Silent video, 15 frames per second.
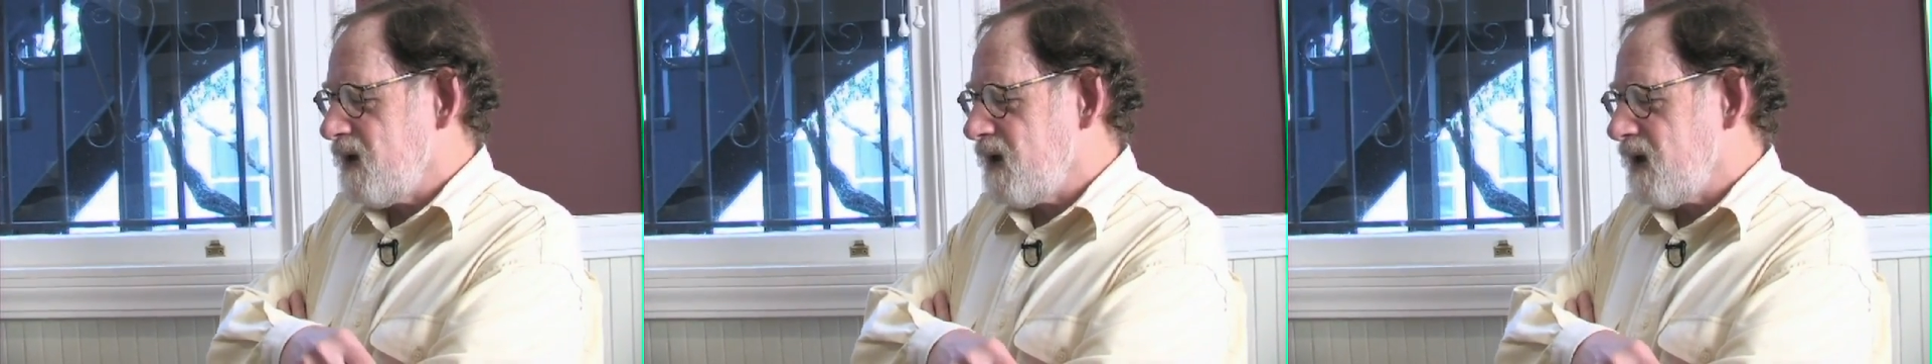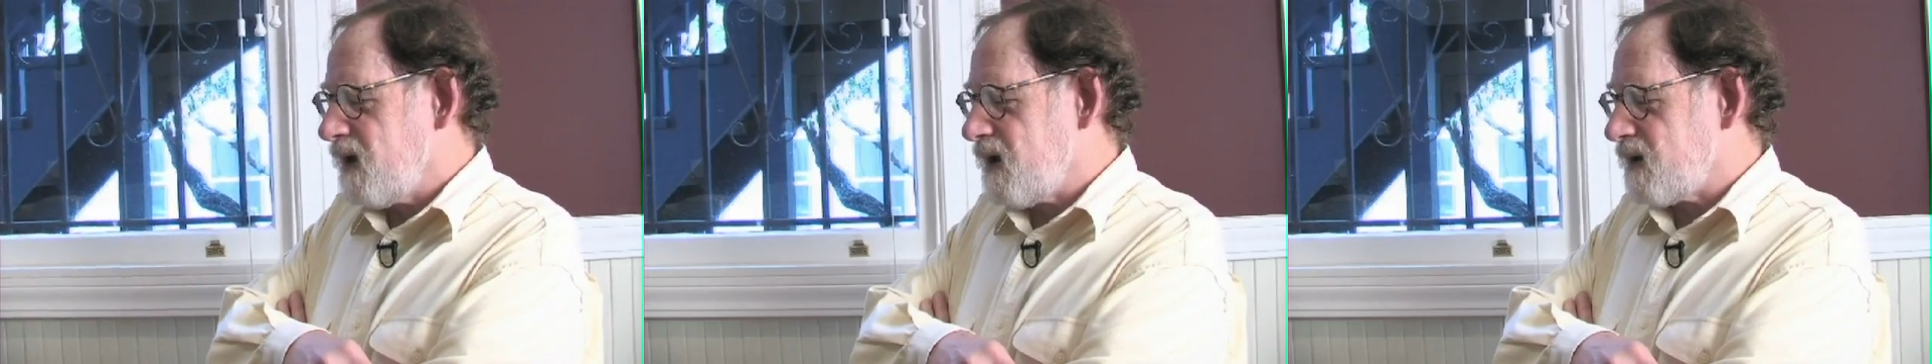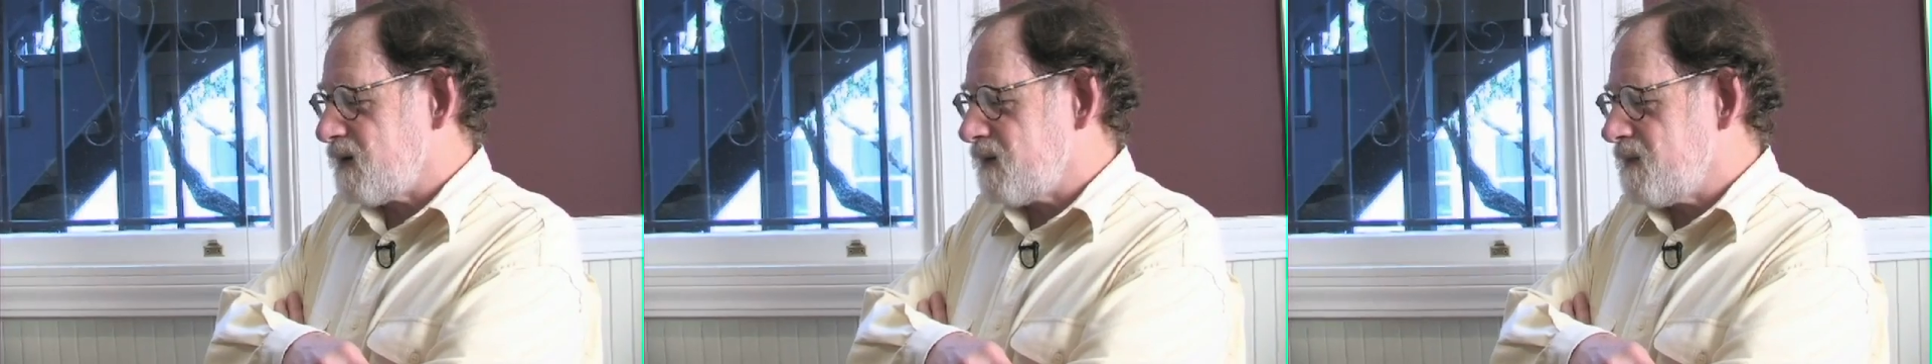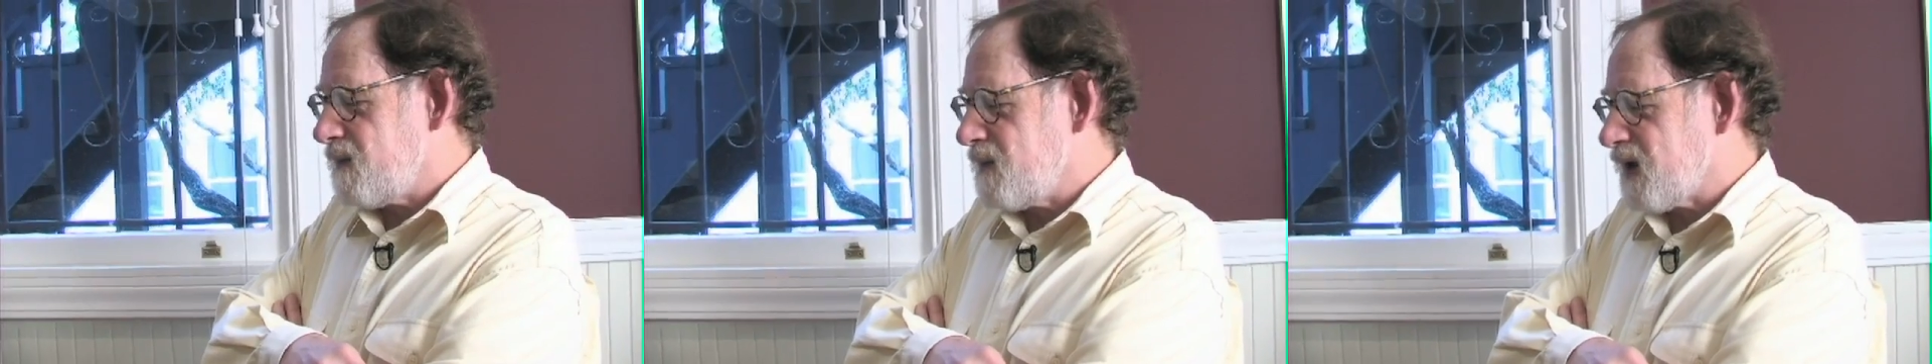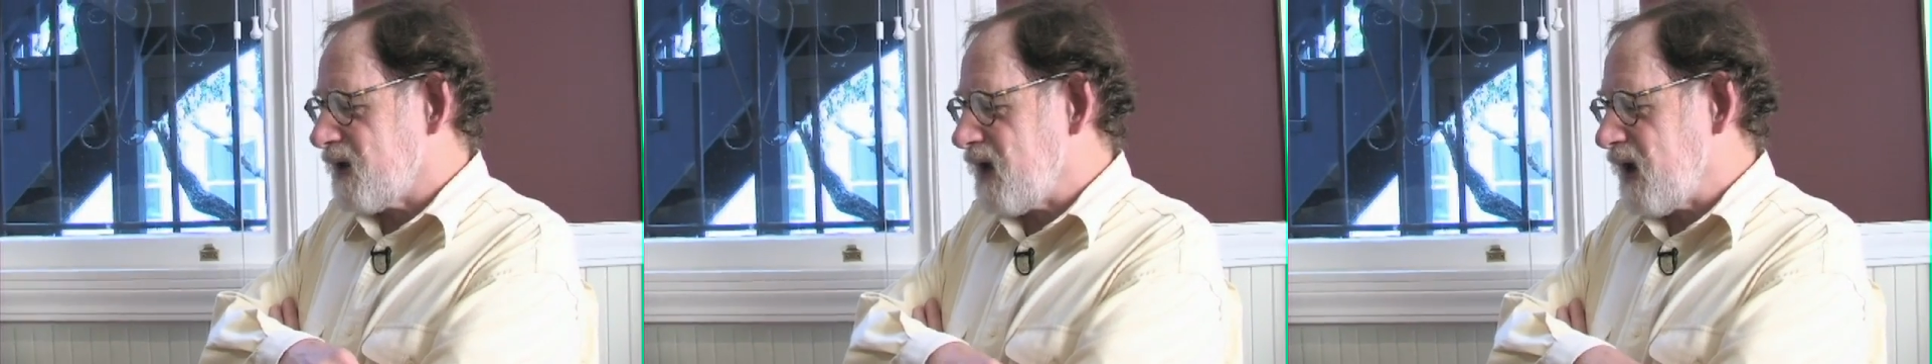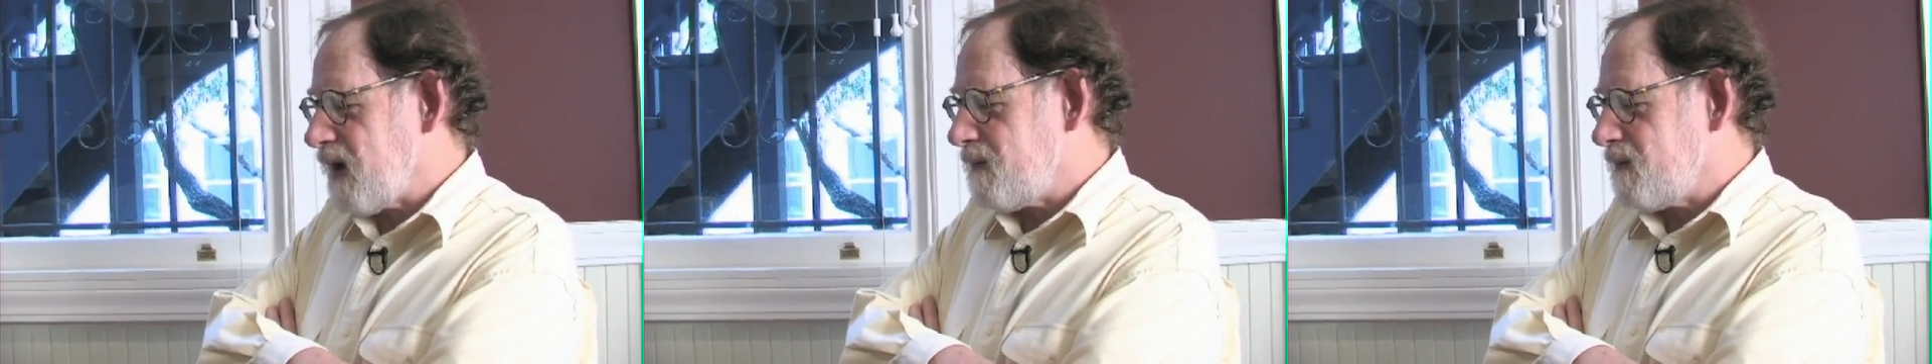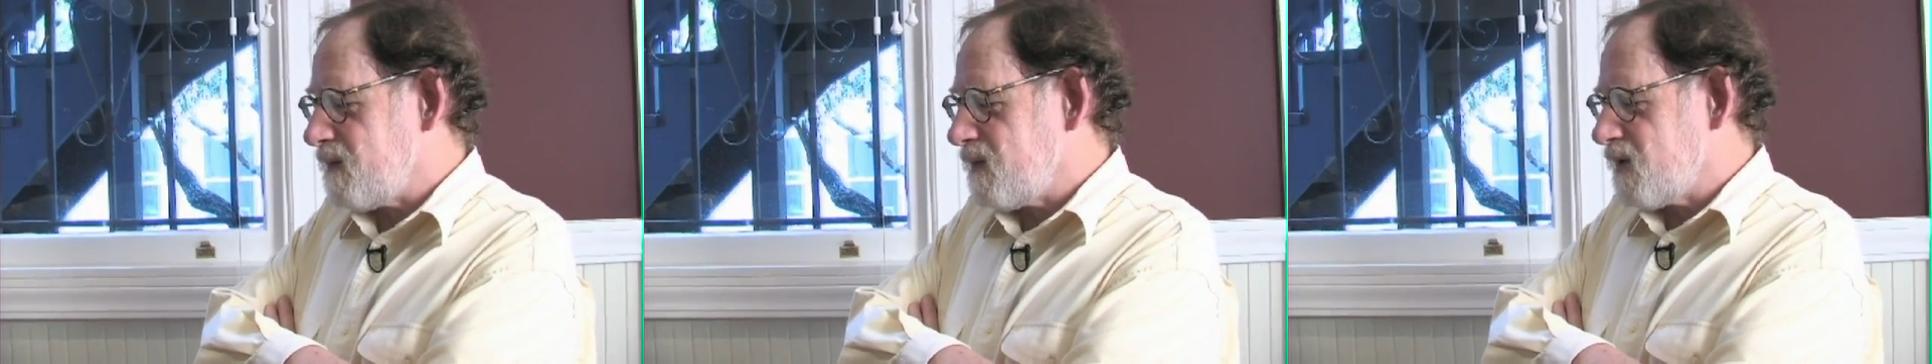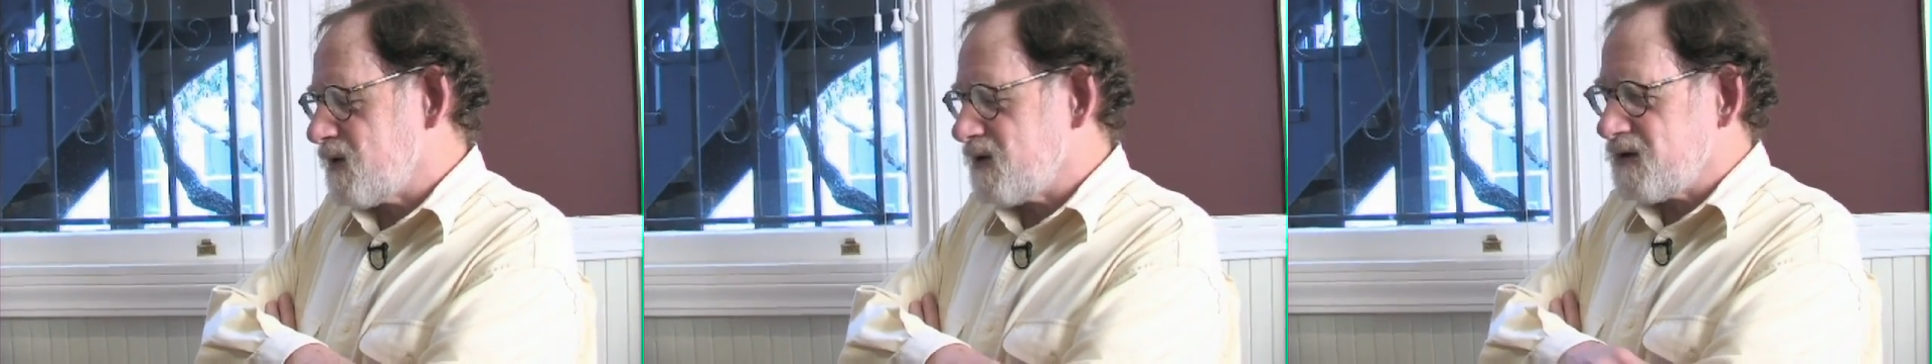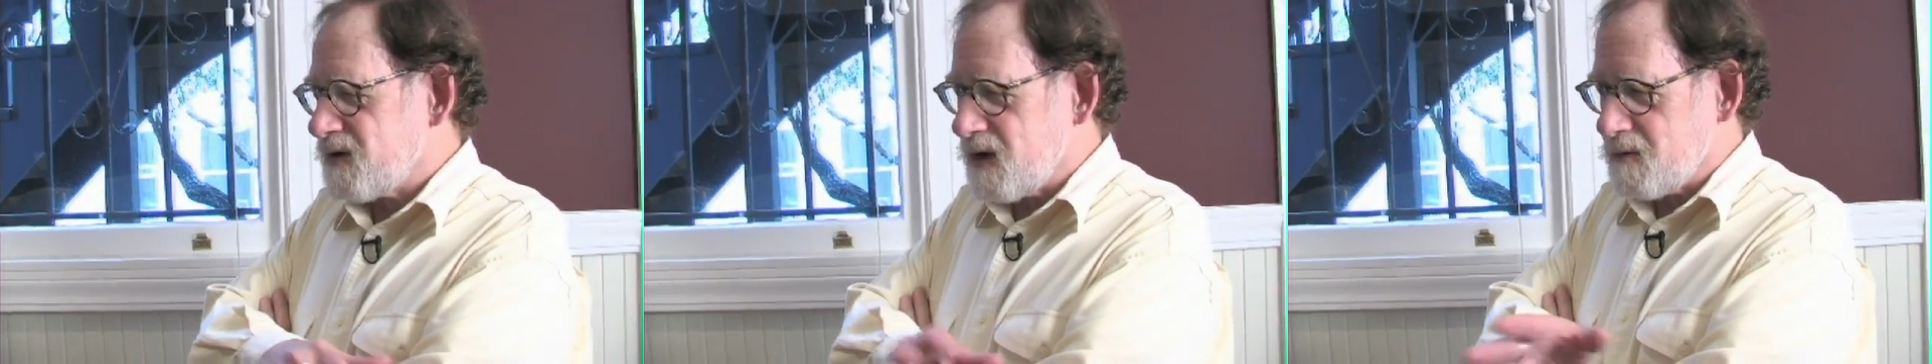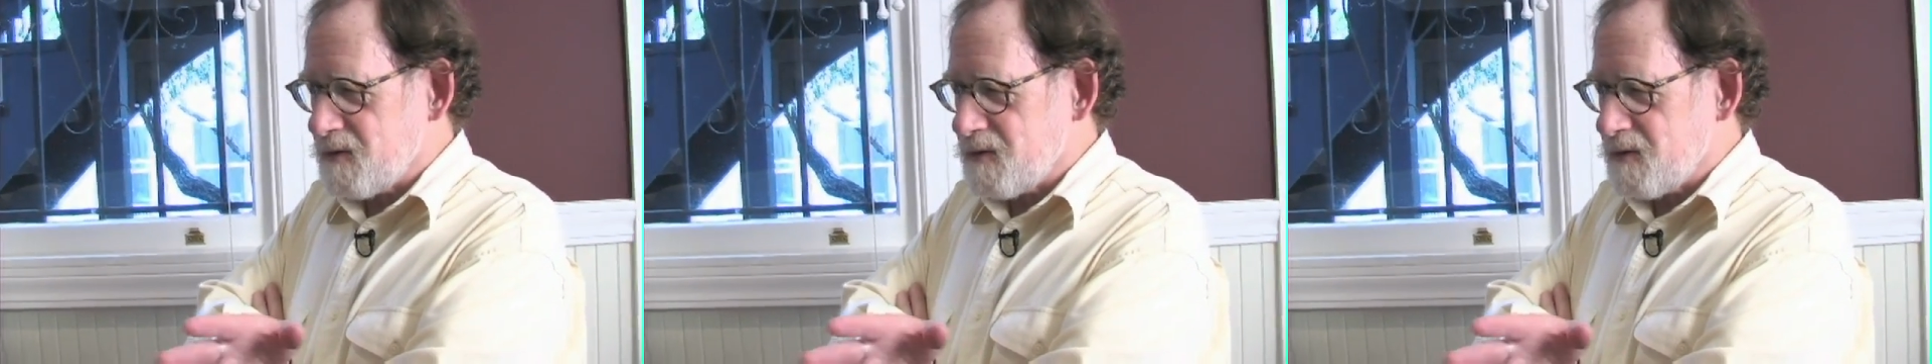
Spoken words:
And McCabe couldn't deal